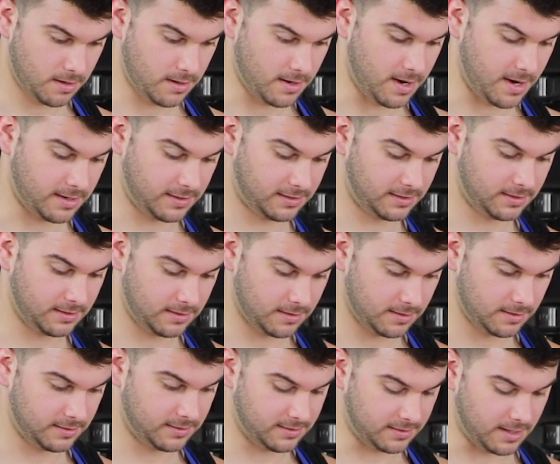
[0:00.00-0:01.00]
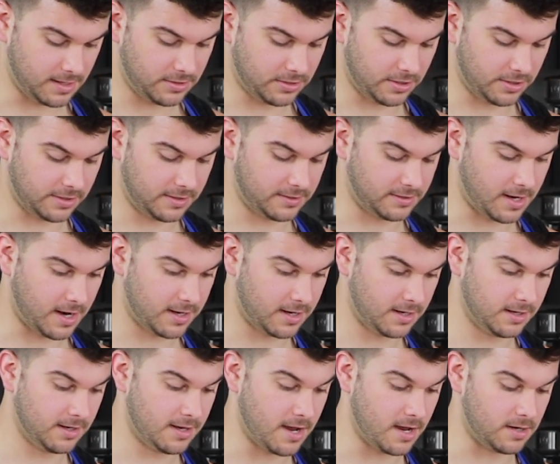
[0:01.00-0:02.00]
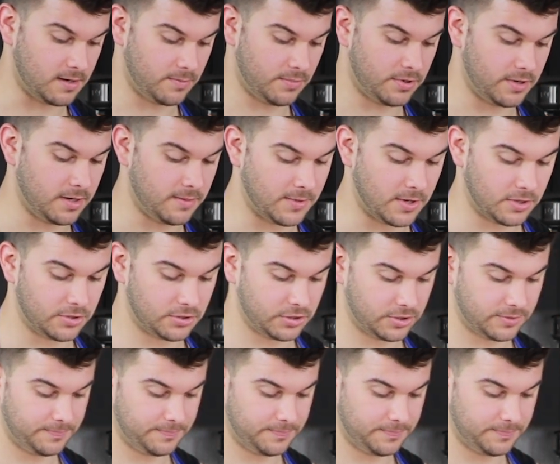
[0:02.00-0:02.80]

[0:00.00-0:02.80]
As centered as I can get it, pretty much.